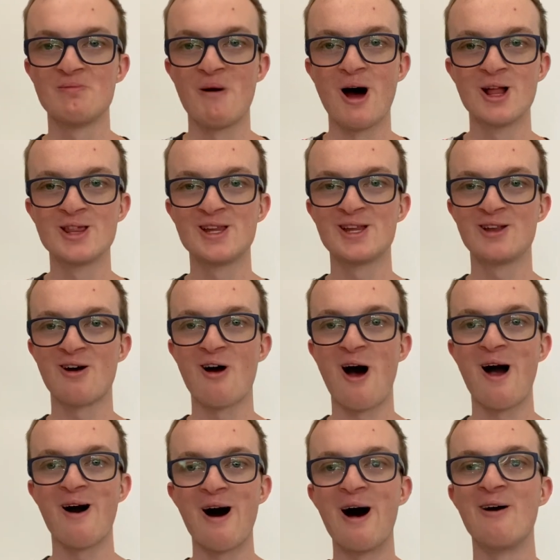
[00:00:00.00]
buns, so I
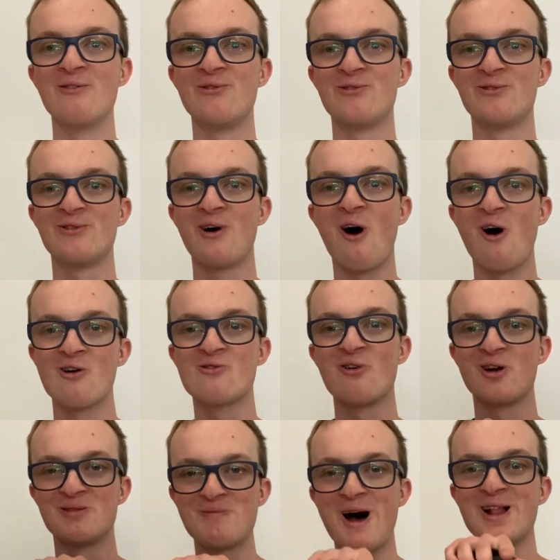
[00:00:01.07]
love hot
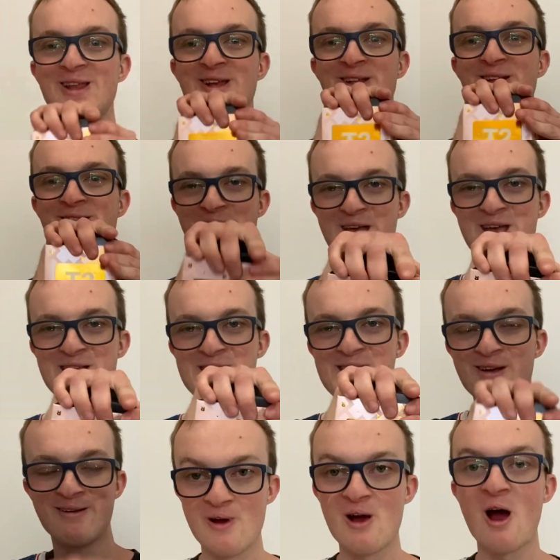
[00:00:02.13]
cross bun in a tea.
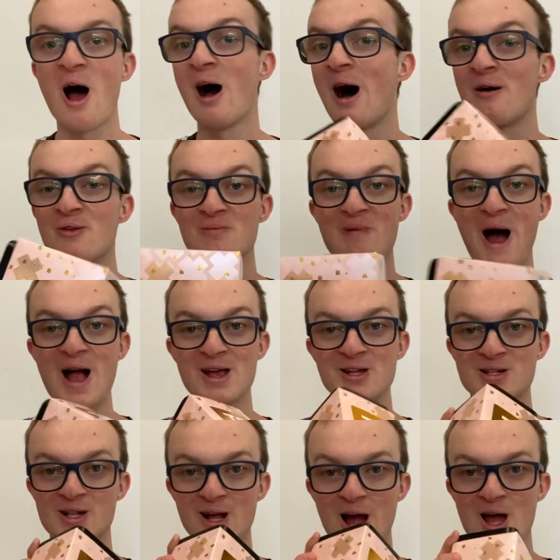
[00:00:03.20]
I love the
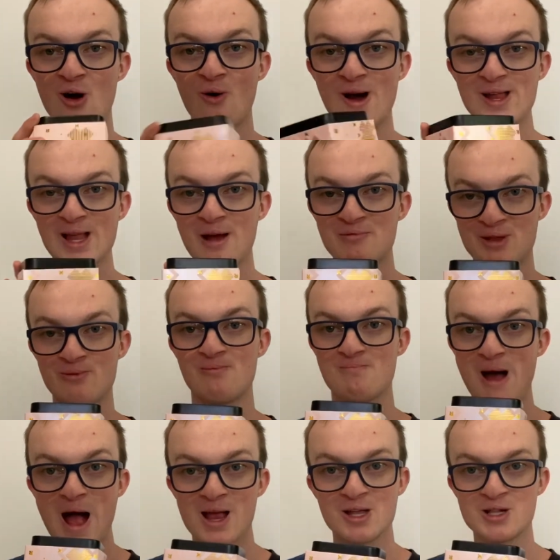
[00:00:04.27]
packaging. They always have different
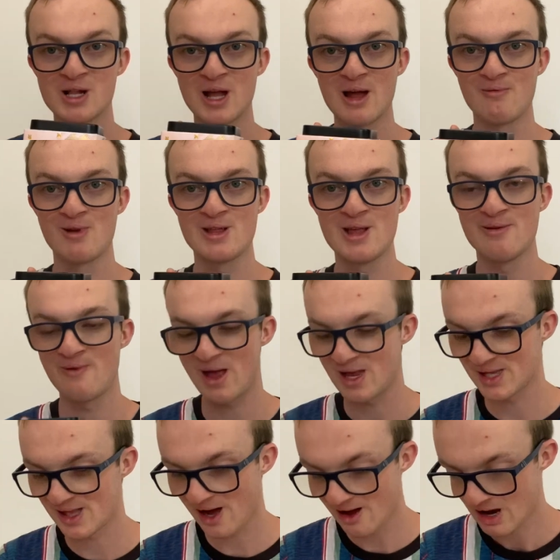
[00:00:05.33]
packaging every year for
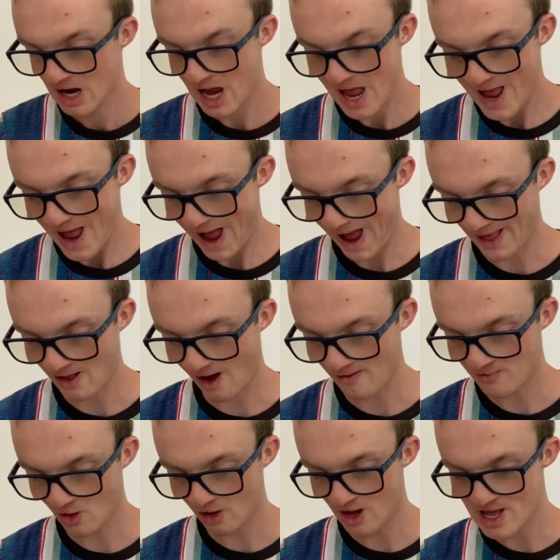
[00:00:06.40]
Easter. And I've
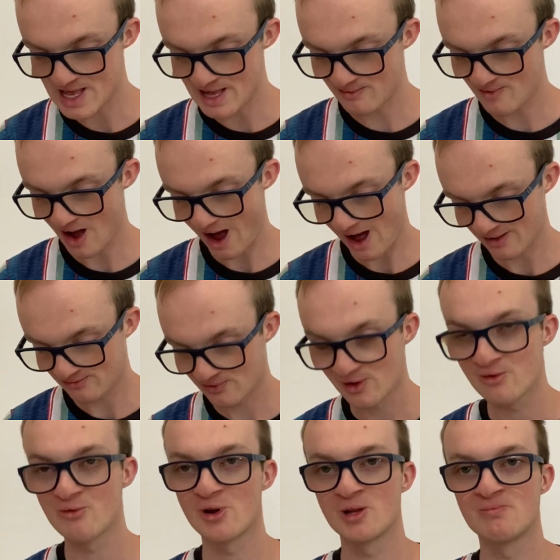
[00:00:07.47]
got a gift card for
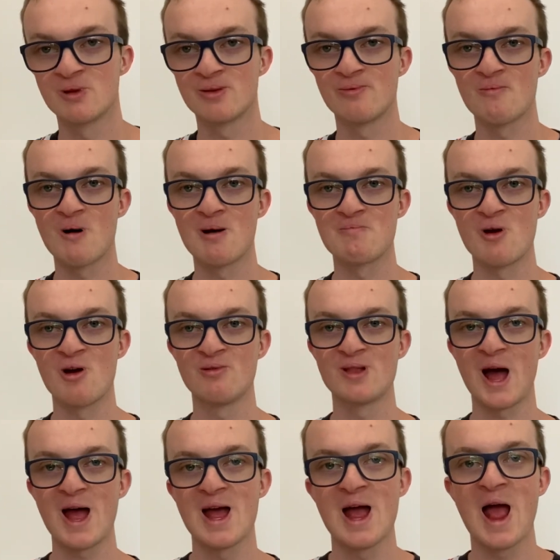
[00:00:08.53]
Christmas for my
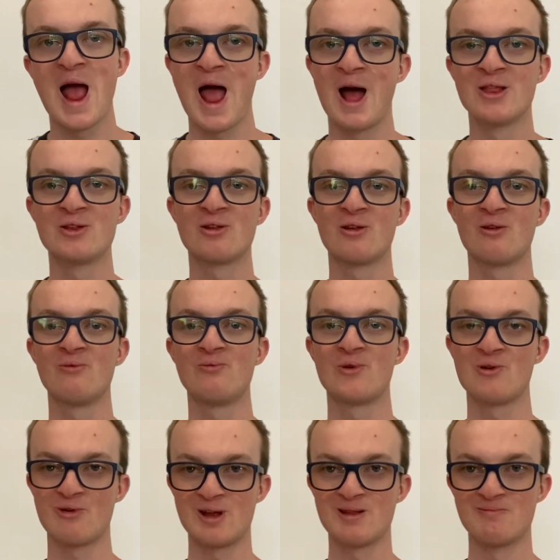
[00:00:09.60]
birthday, and for
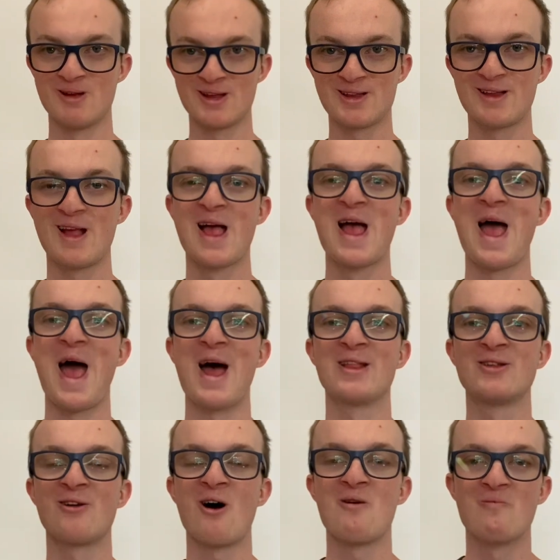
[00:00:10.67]
Christmas. And
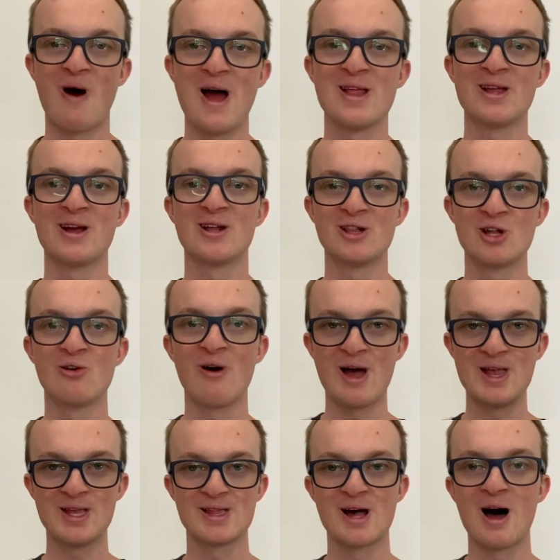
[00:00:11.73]
so I'm waiting until
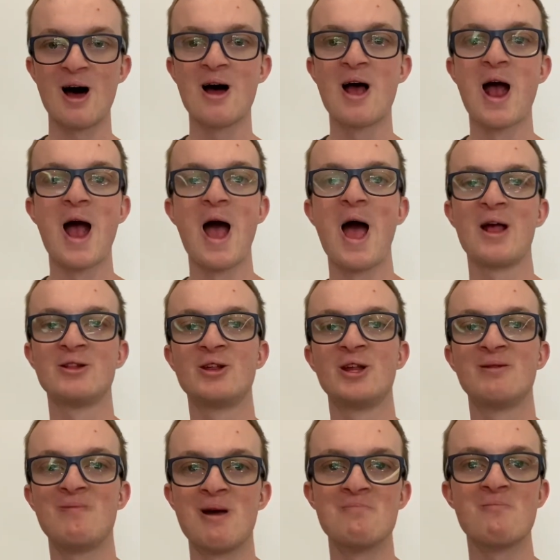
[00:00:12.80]
Easter to
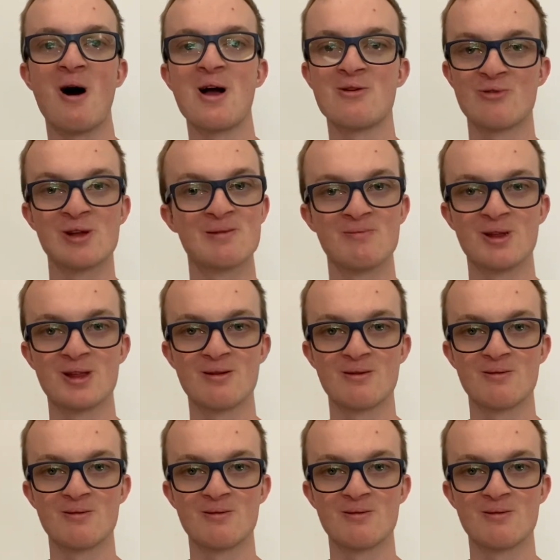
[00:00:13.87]
spend my Christmas